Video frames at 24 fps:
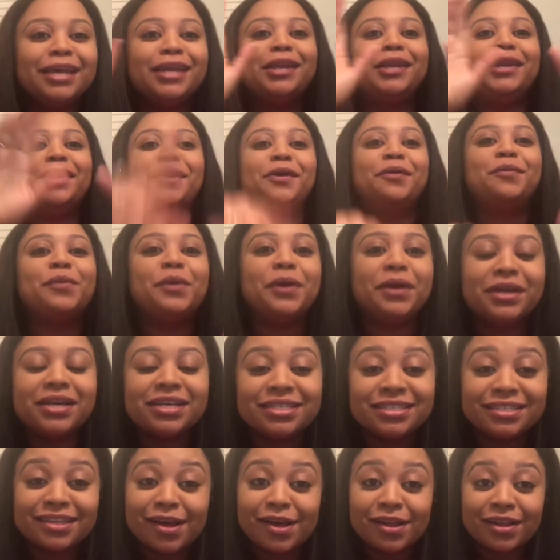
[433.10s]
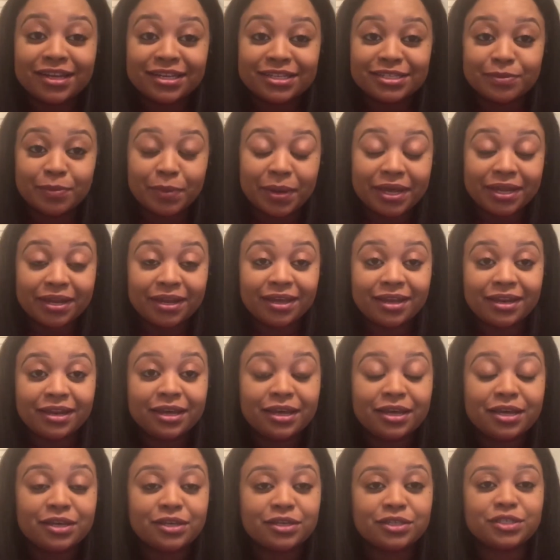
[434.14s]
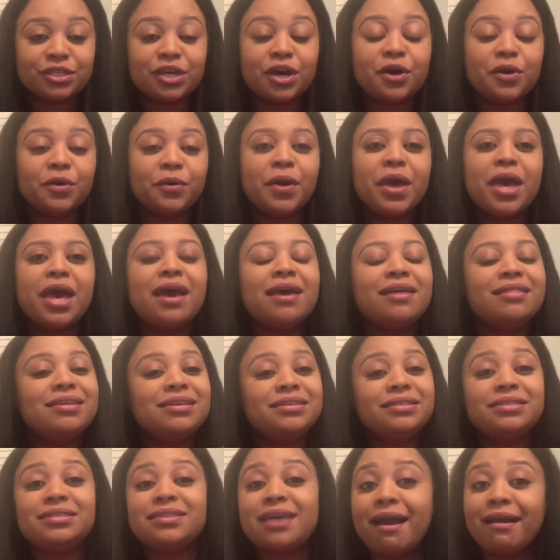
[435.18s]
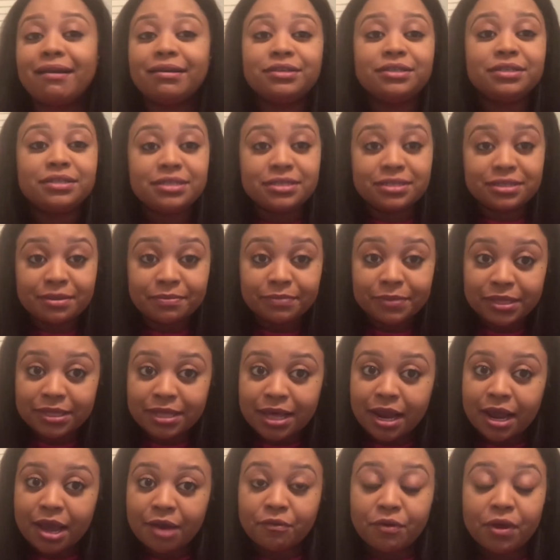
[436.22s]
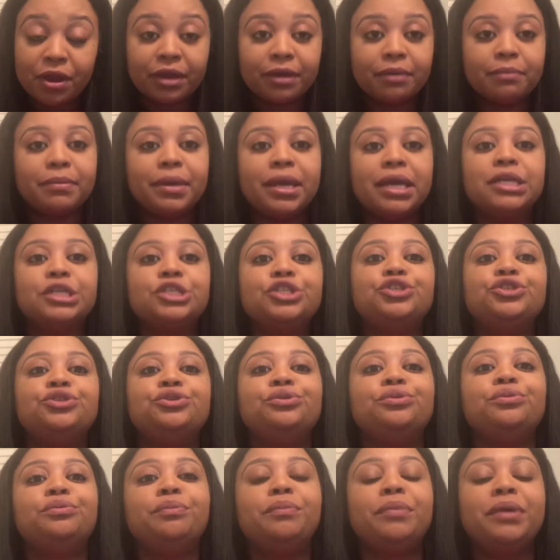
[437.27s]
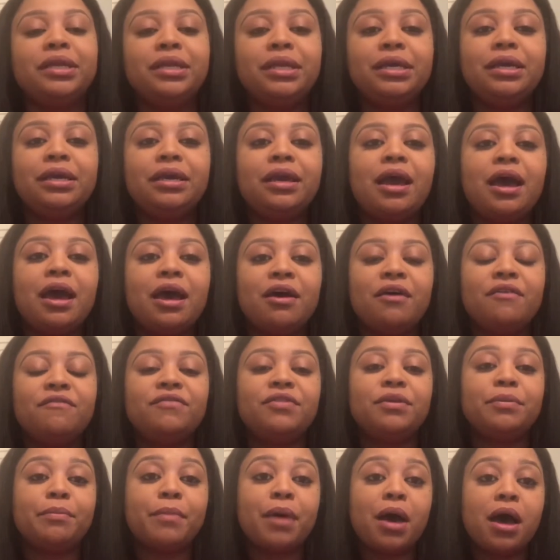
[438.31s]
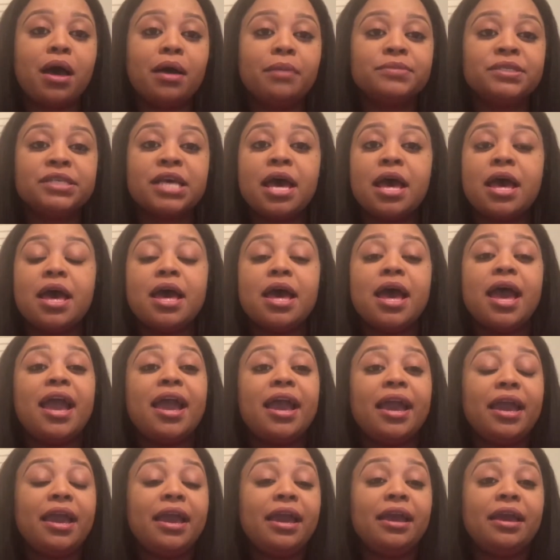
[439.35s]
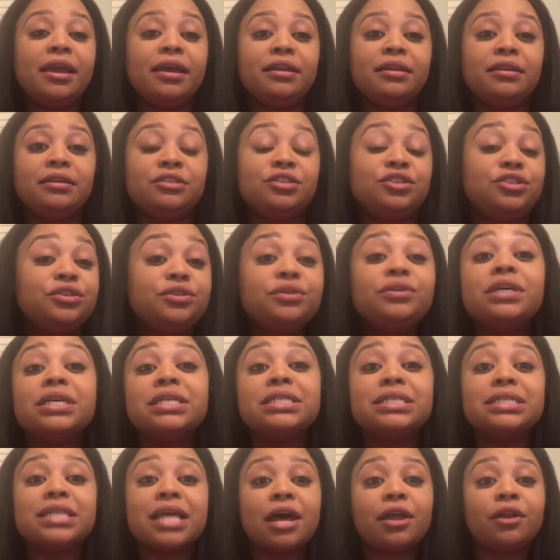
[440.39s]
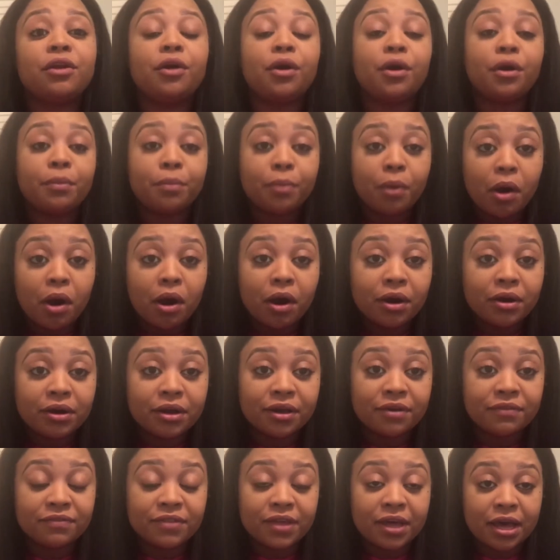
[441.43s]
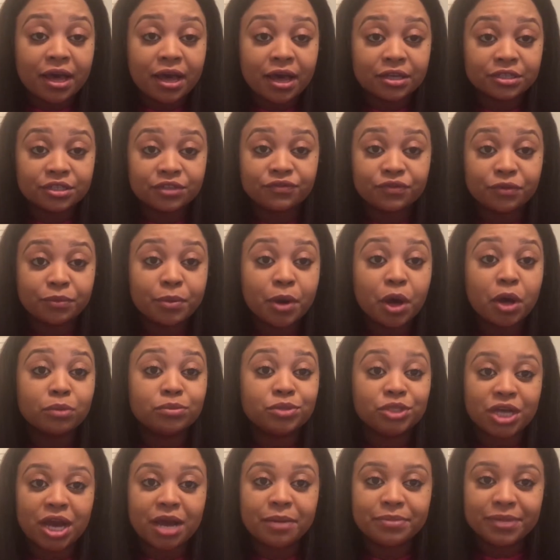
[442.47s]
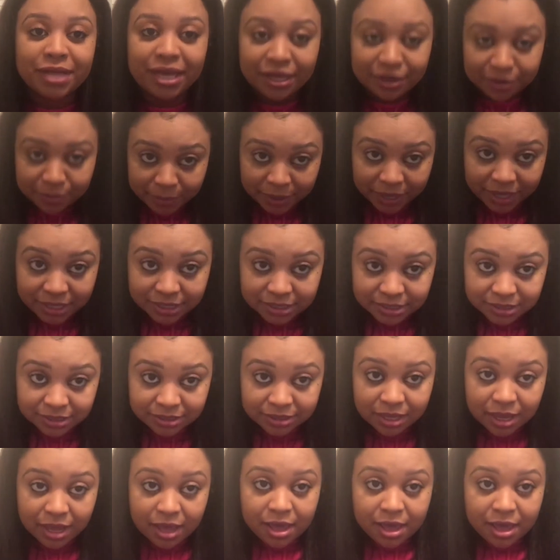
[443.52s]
No worries, I'll explain it. So this is actually something that I recommend to many of the moms and students that are a part of the Hustle from Home job database.